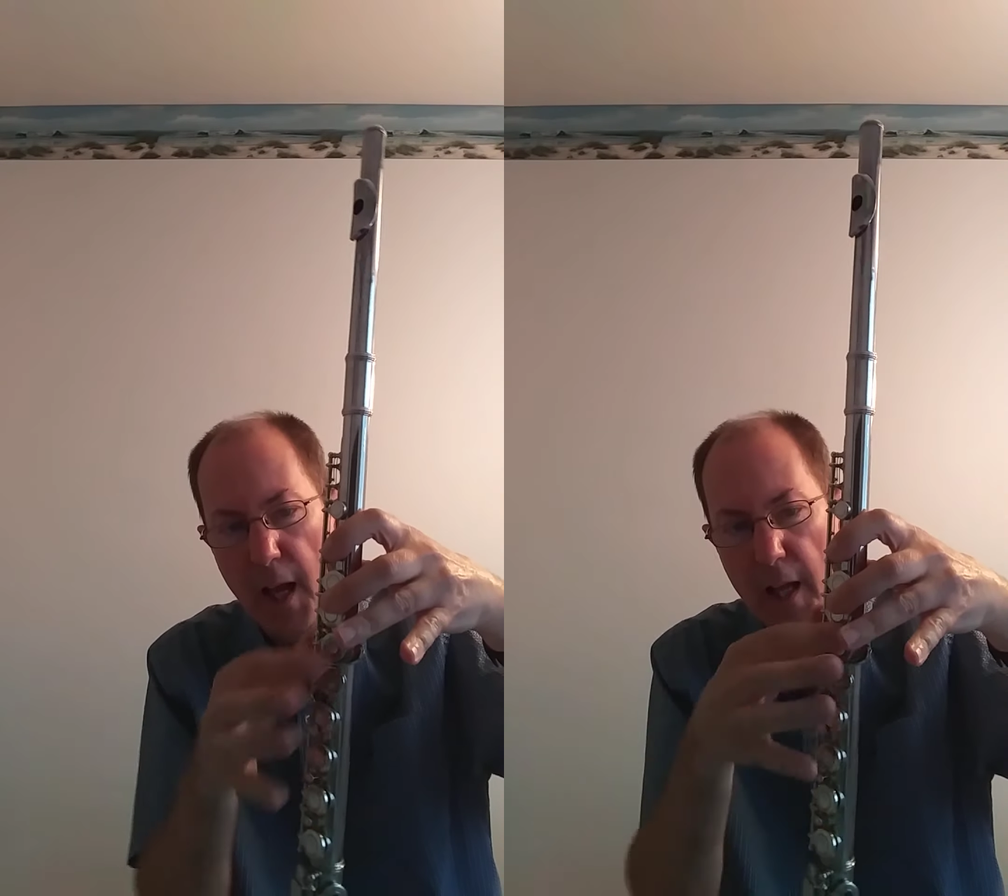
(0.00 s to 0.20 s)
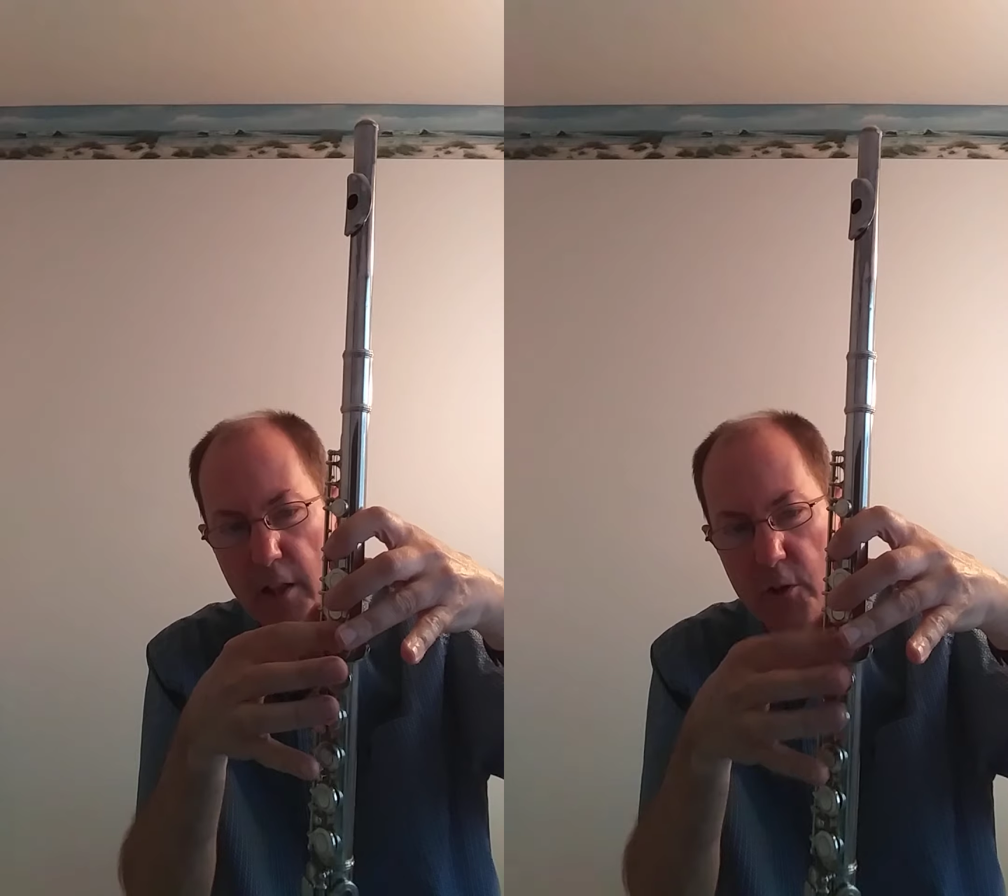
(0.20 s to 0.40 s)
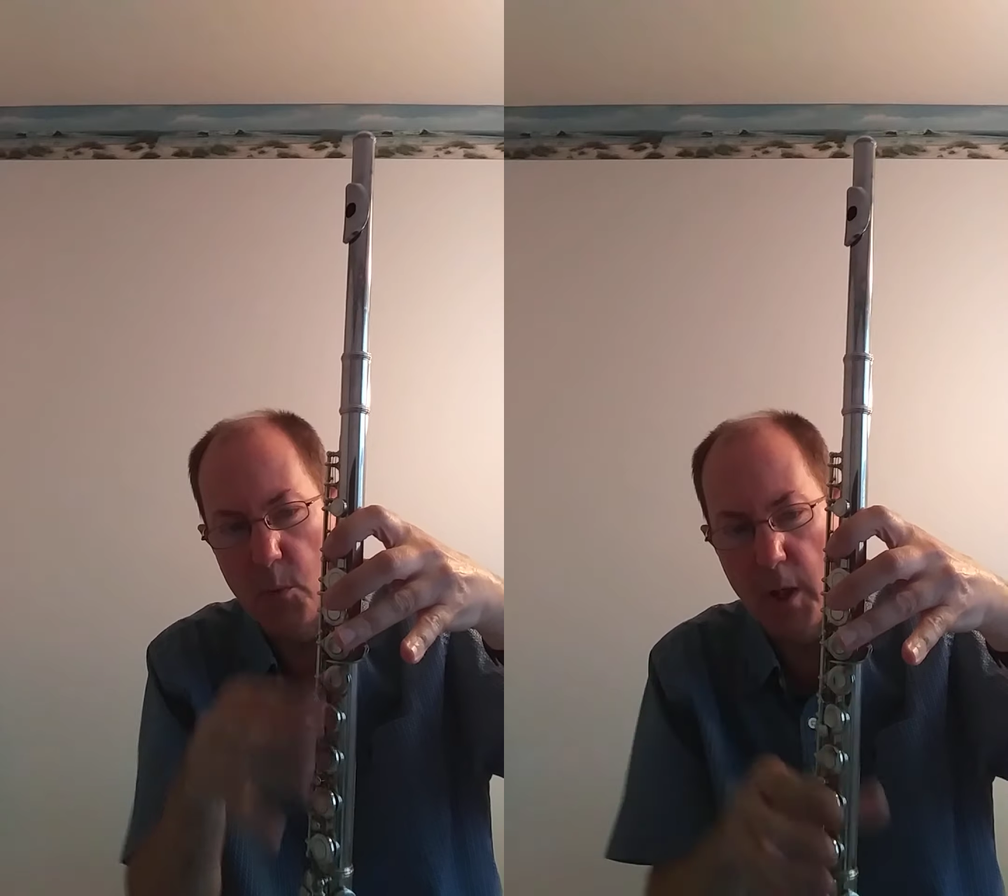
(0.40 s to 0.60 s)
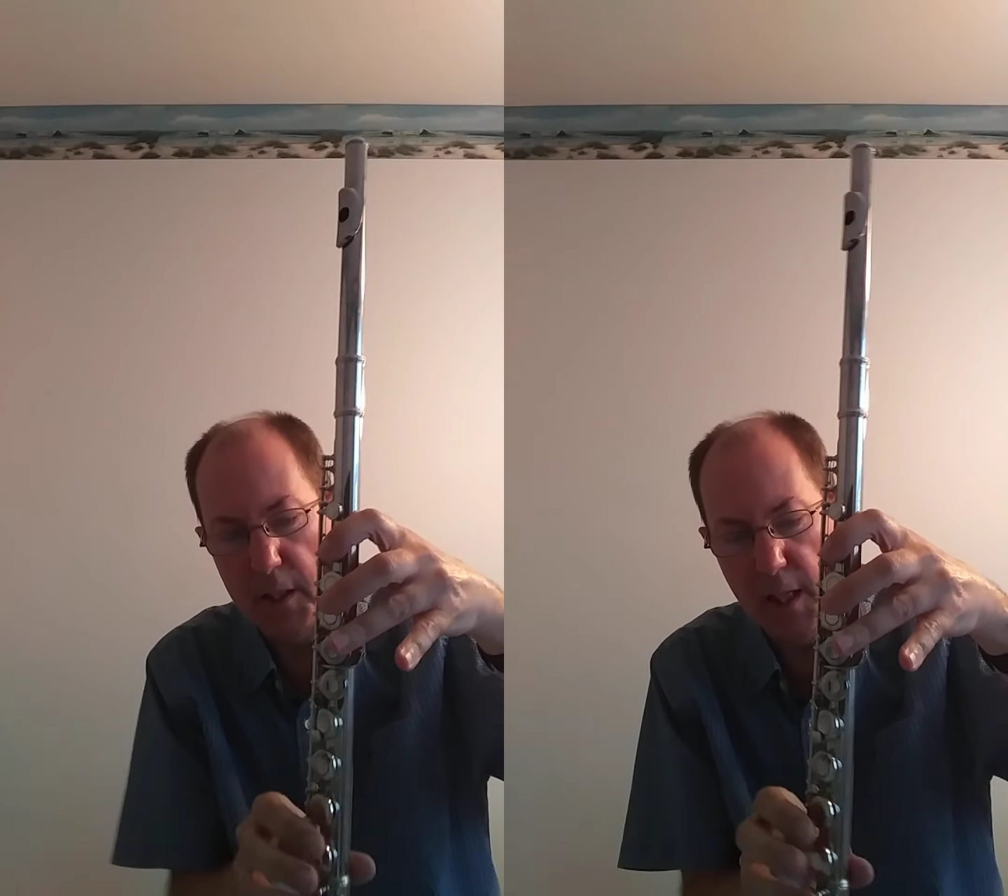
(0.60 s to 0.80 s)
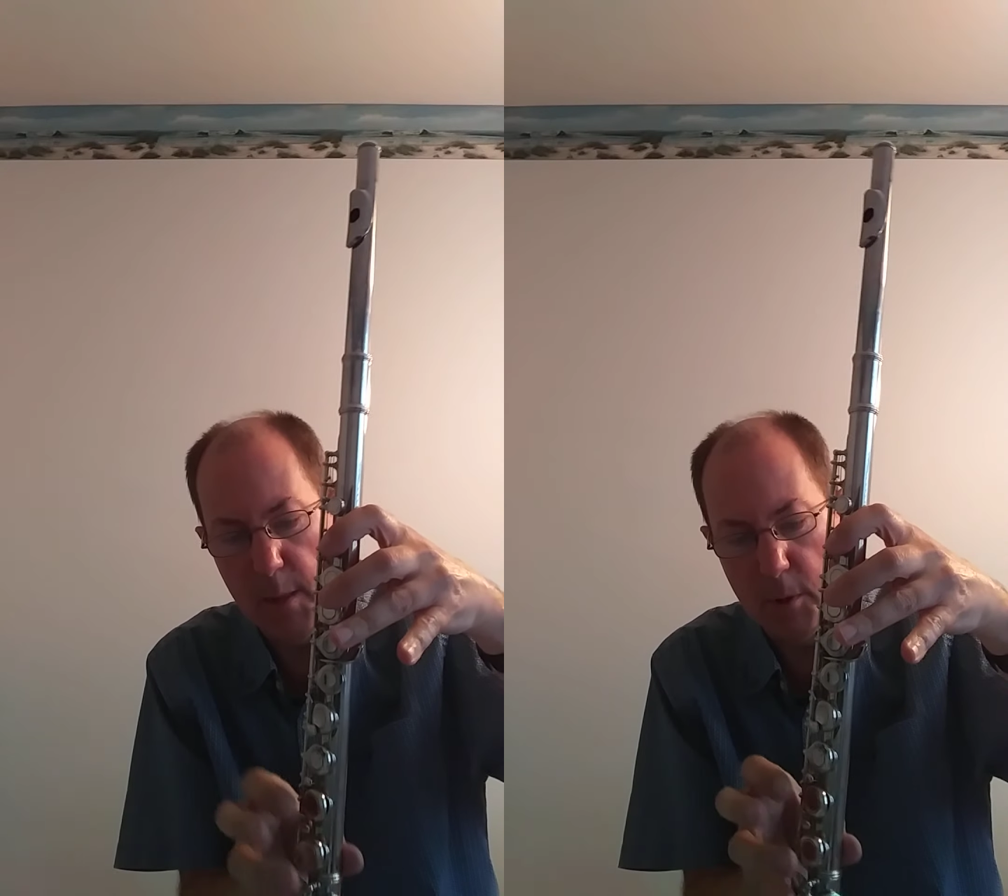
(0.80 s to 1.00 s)
and there's
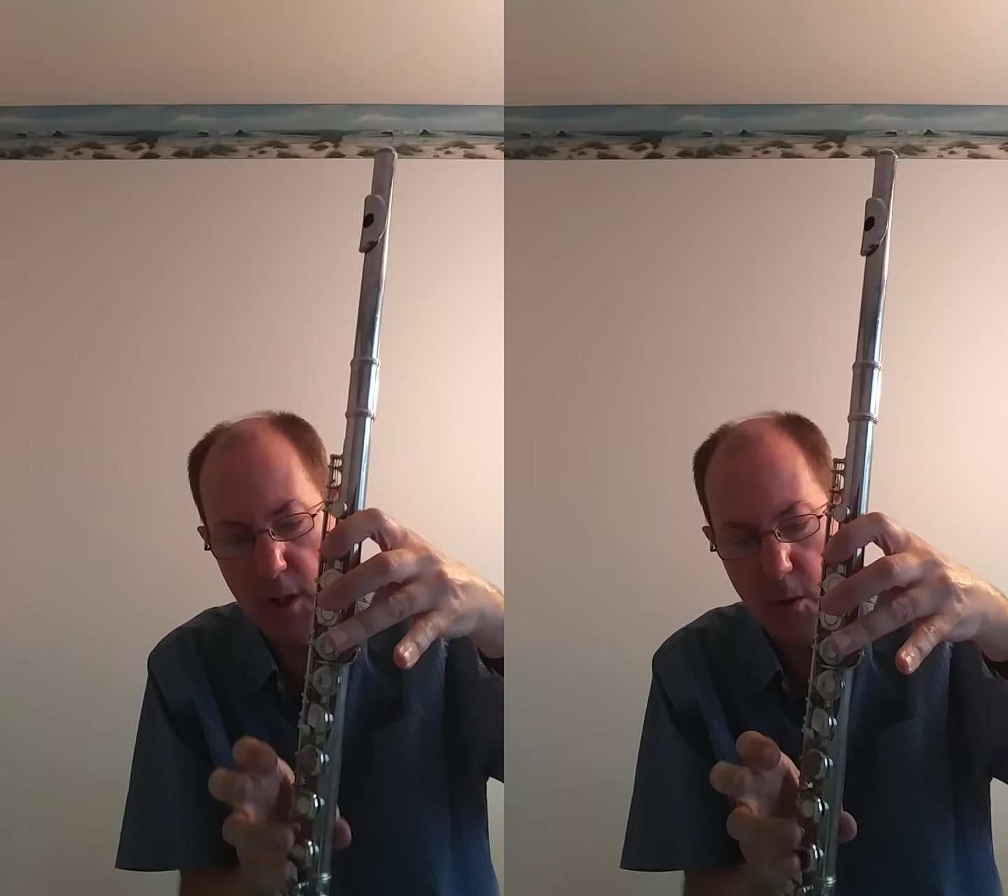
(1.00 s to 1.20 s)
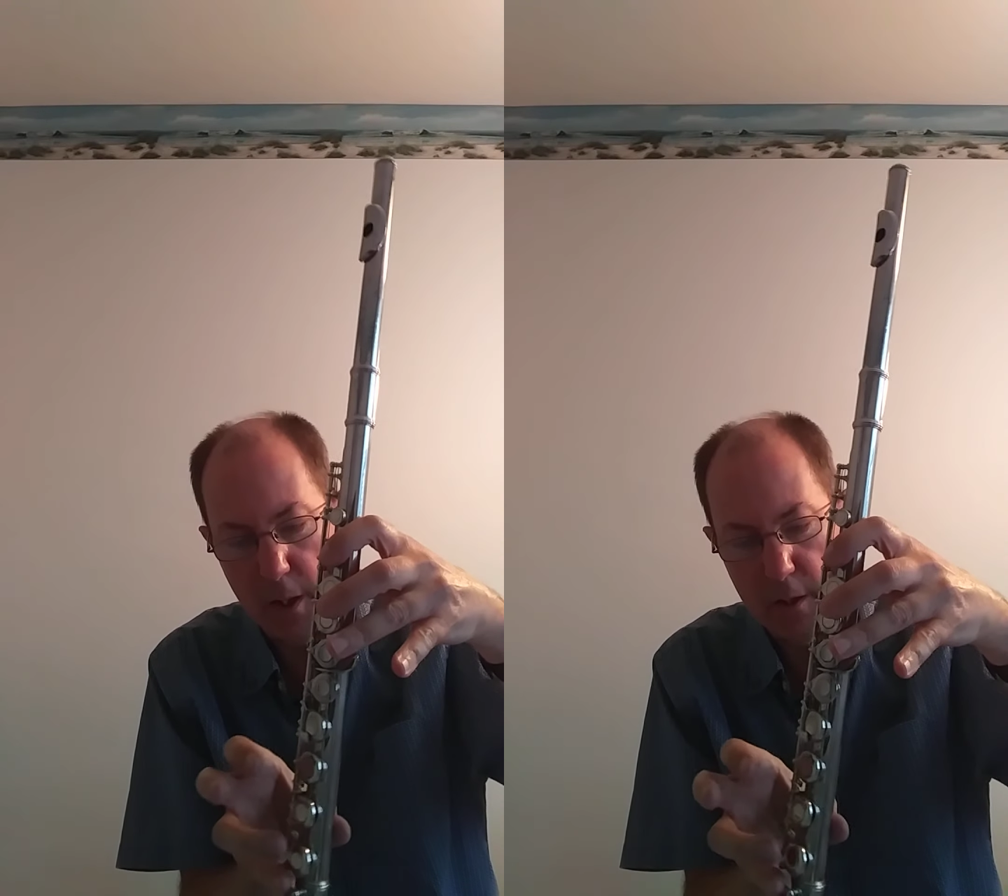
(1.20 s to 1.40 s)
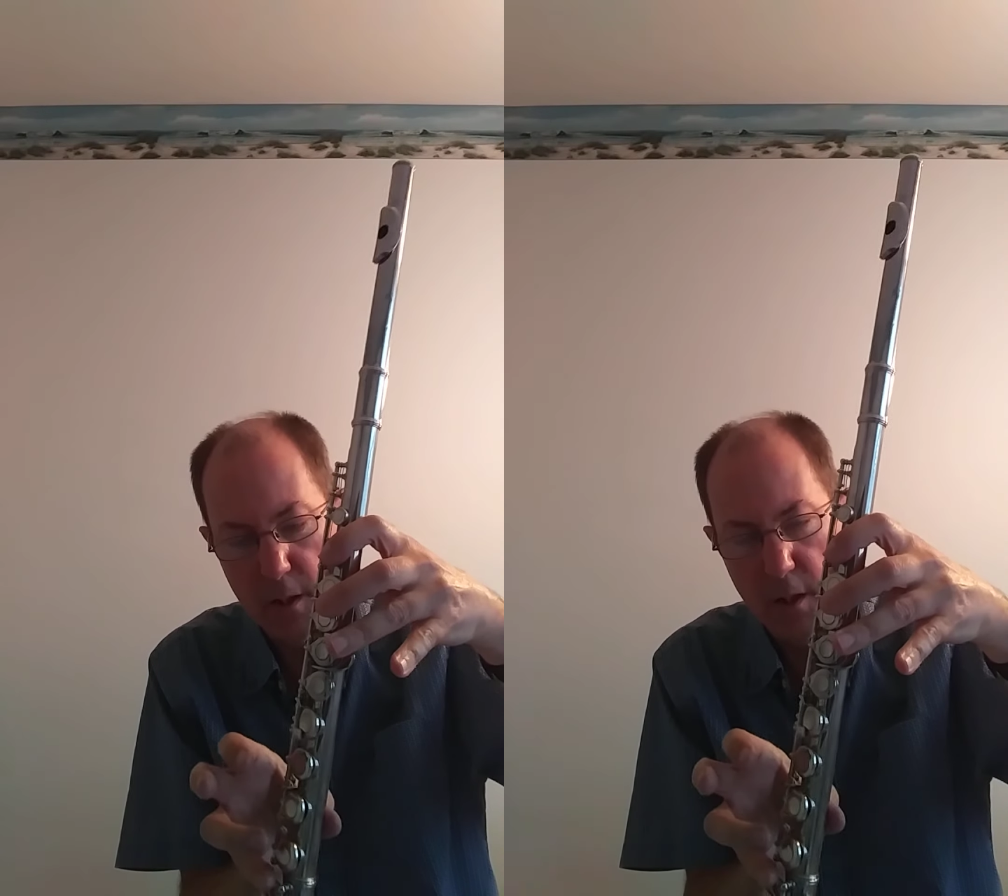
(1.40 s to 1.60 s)
1 key below it.